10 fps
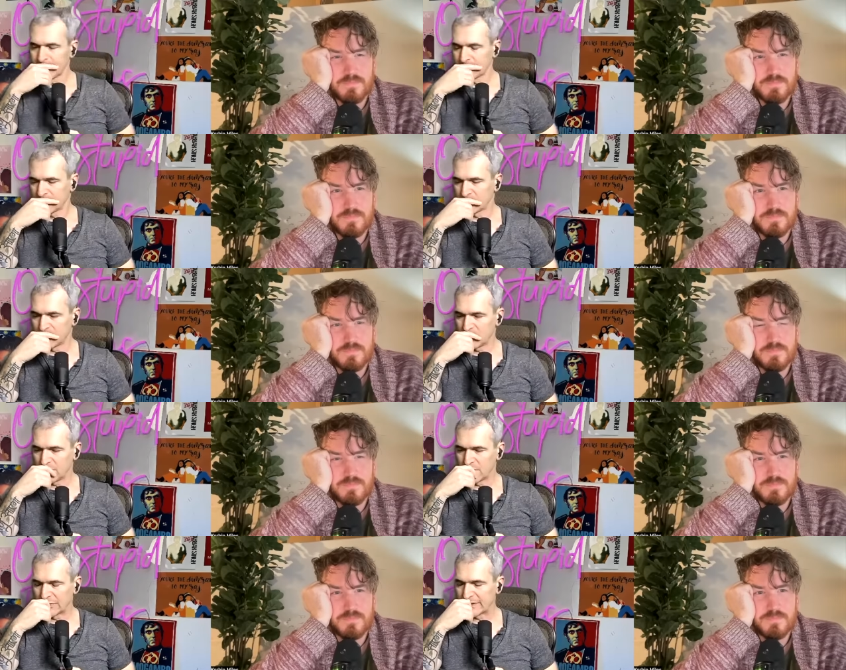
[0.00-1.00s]
Speaker 1: From 2
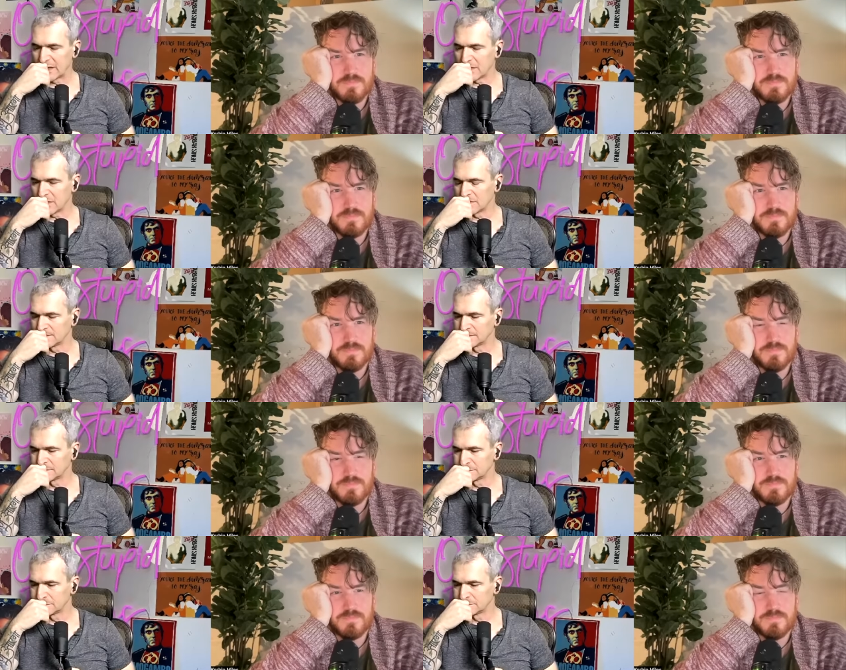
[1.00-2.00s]
years ago.
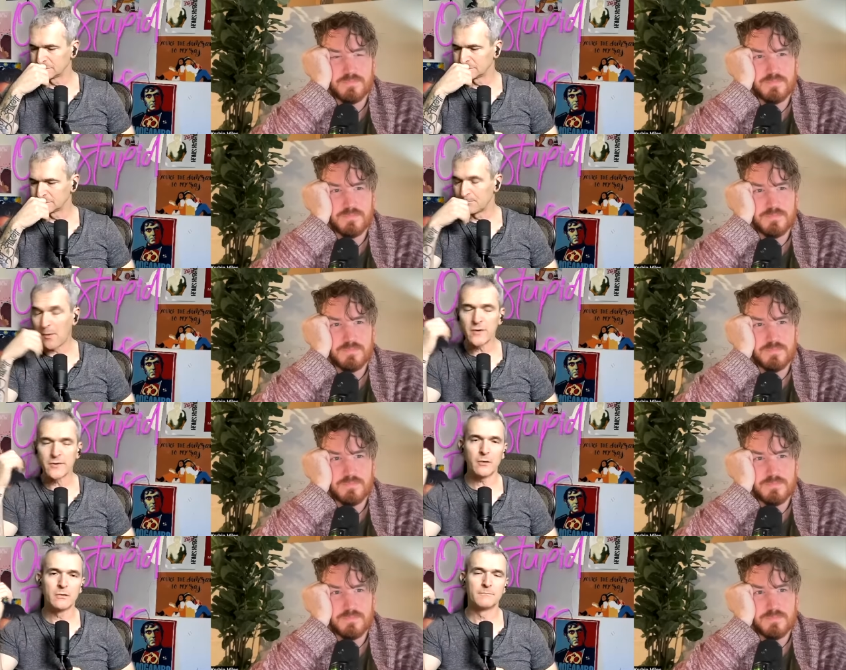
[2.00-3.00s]

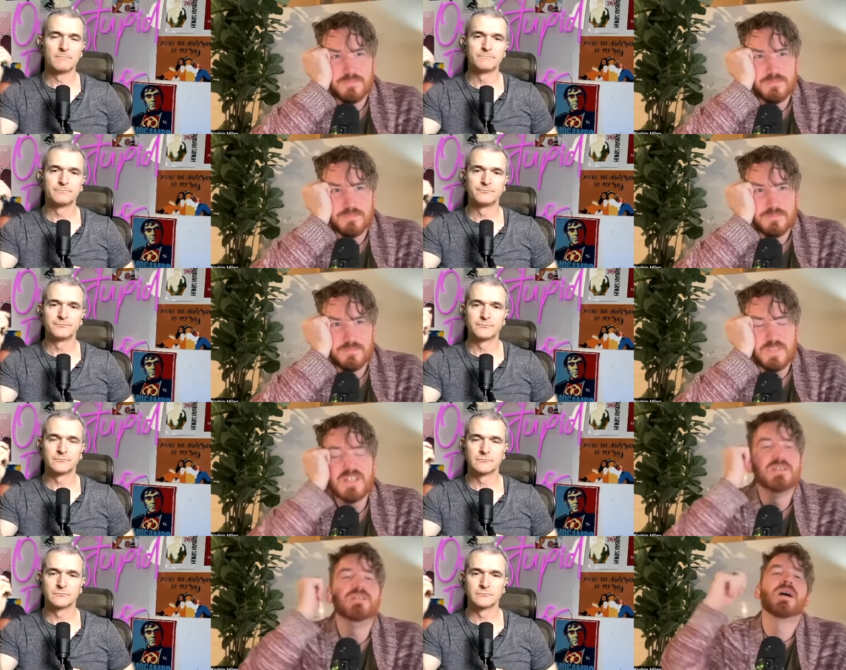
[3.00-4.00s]
Bardo.
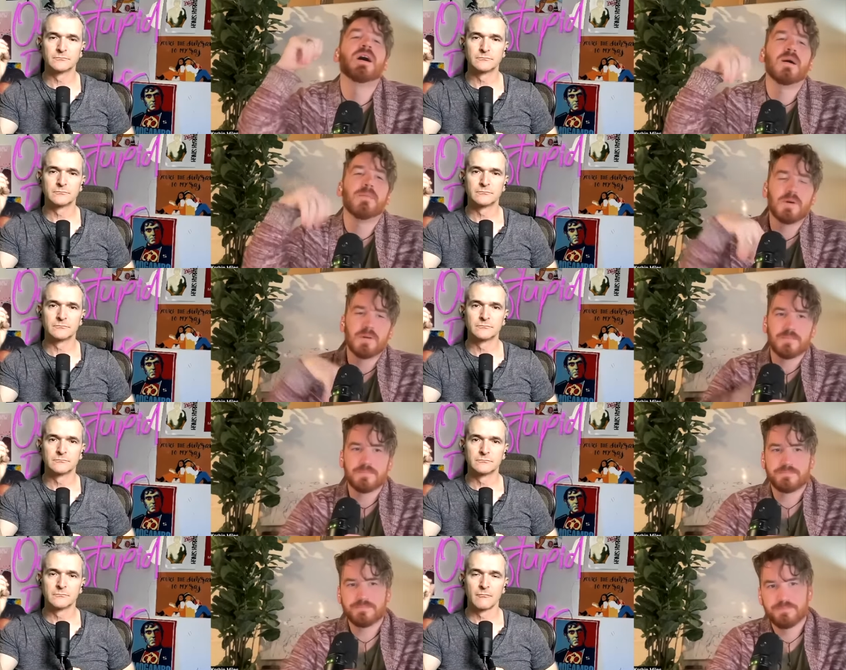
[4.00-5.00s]

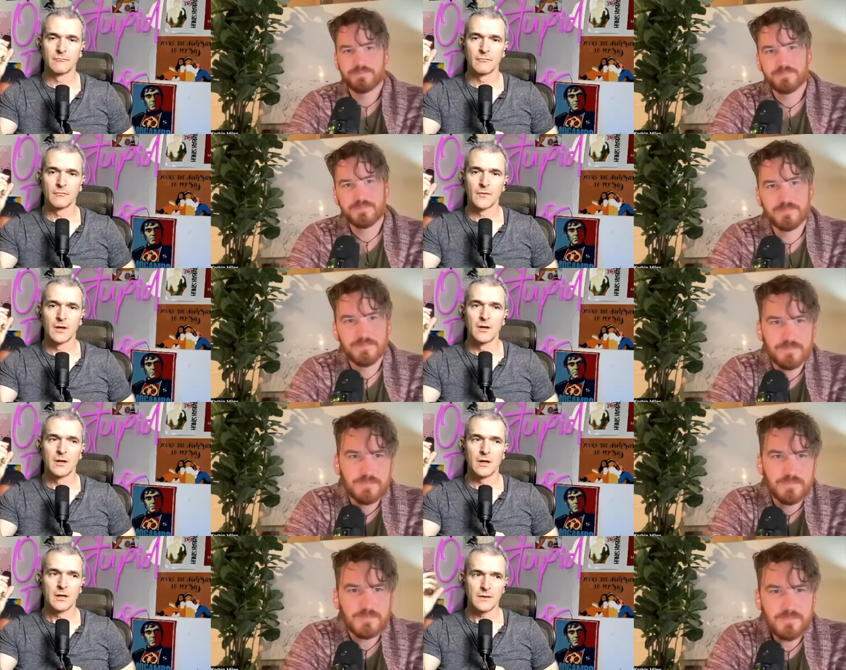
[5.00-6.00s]
Bardo.
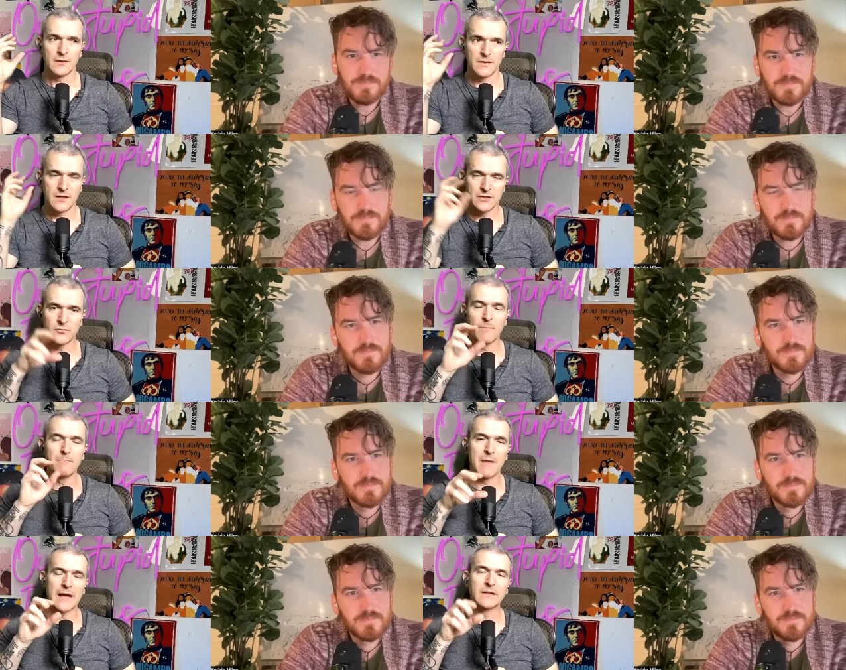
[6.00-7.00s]
This
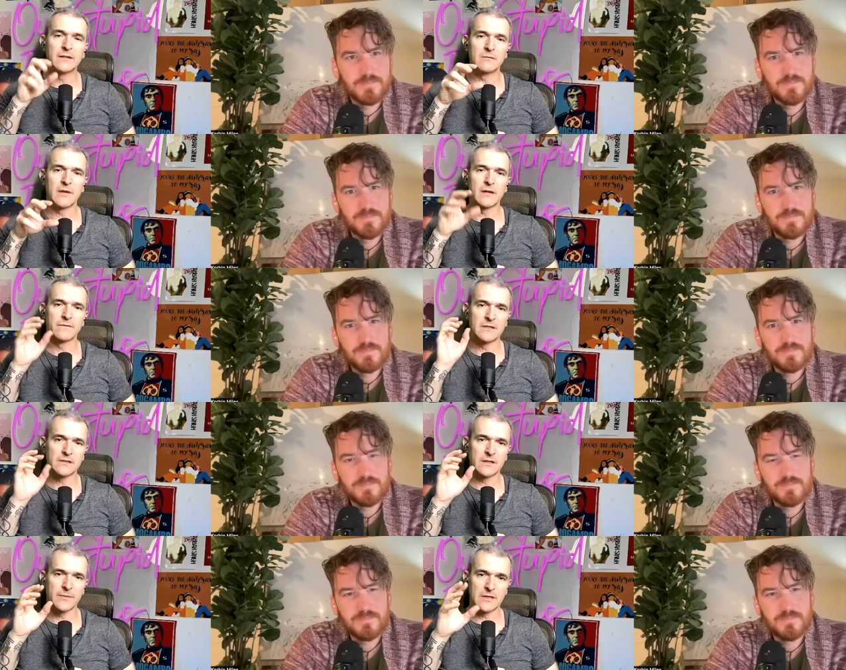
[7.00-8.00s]
reminded me of the
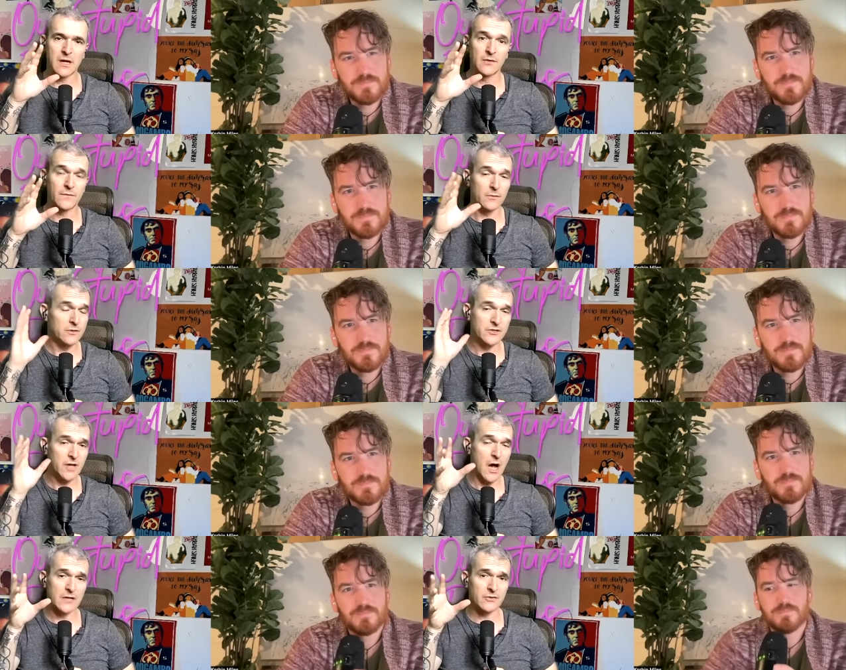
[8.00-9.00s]
cinematography, which is
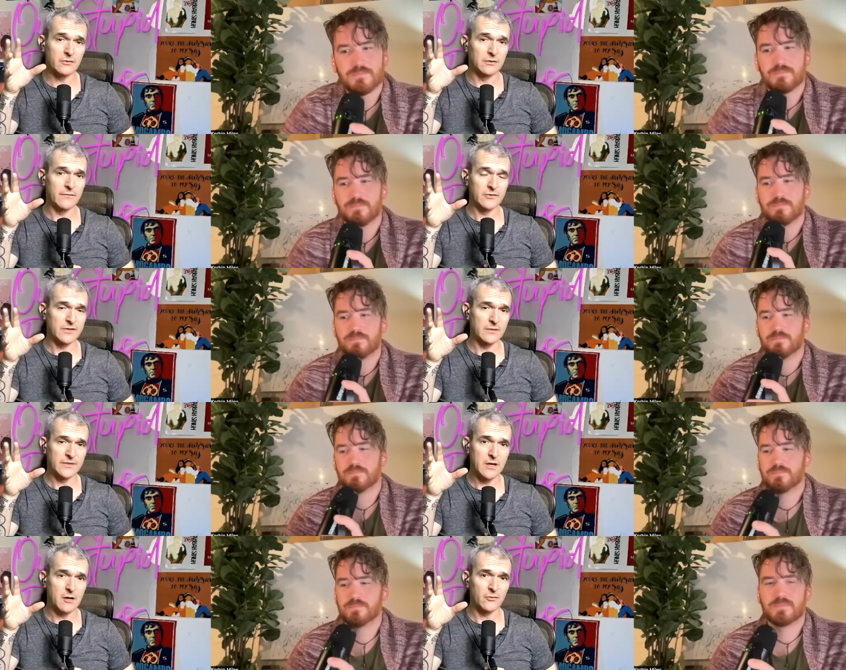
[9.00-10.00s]
Oscar level
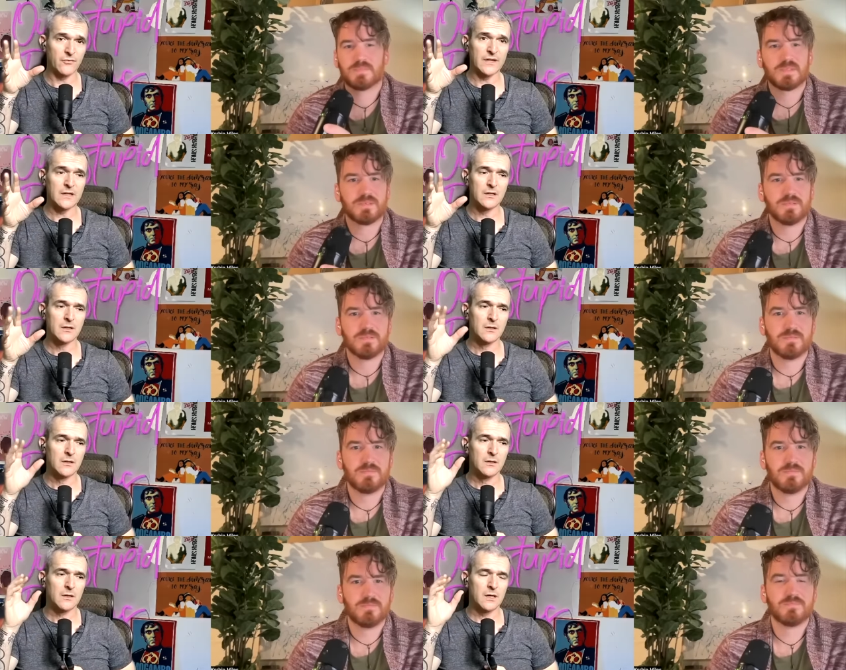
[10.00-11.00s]
cinematography.
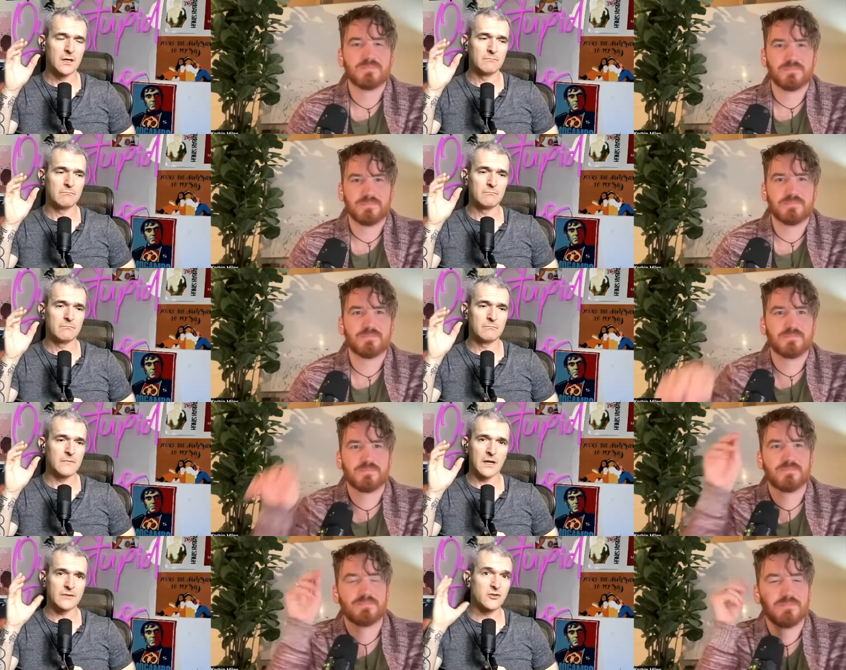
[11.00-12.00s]

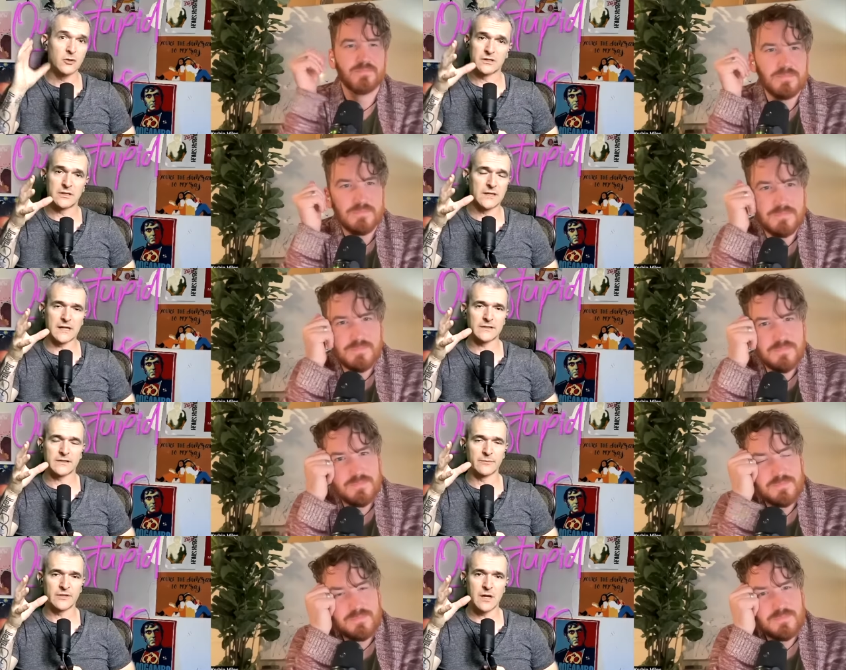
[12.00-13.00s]
As good as it gets
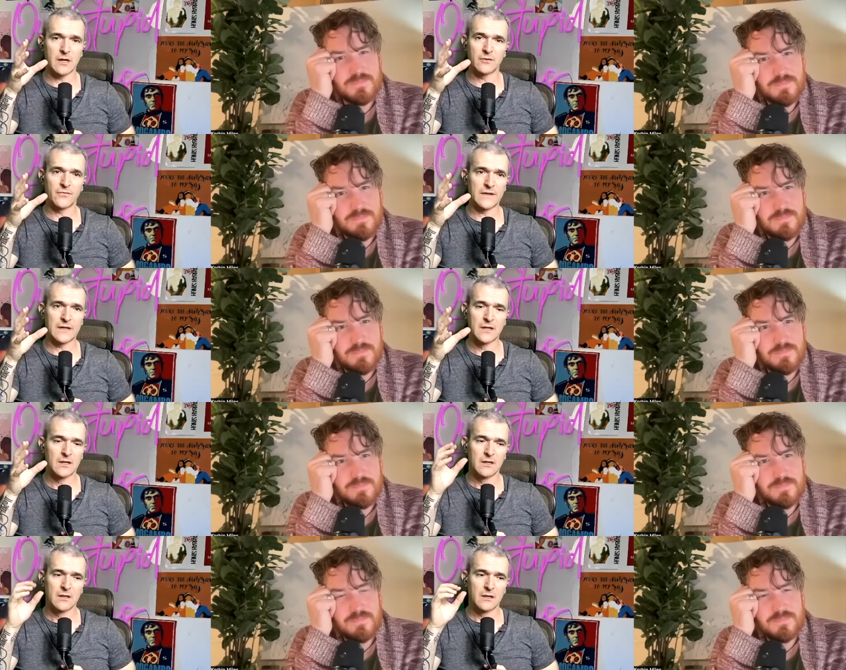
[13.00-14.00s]
cinematography.
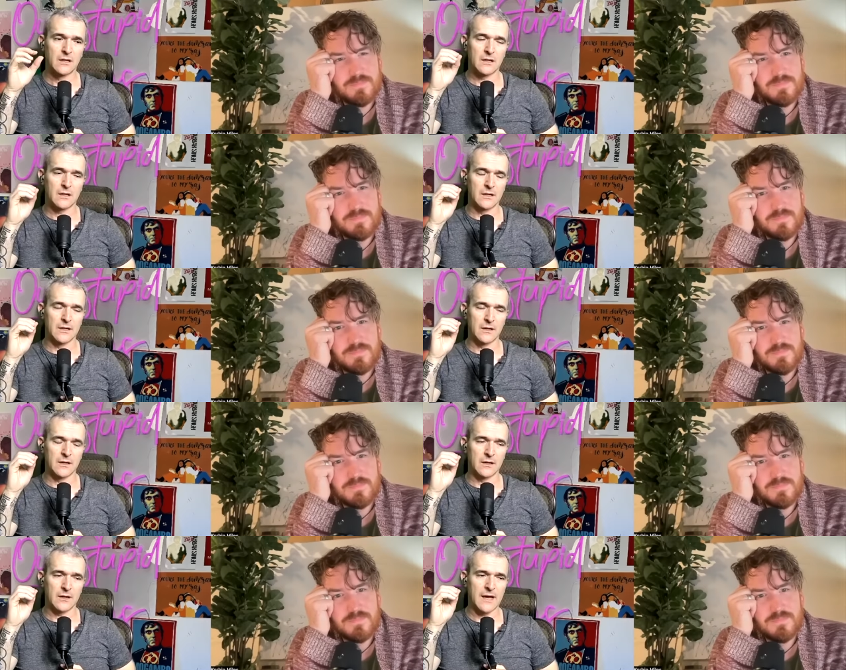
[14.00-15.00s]
It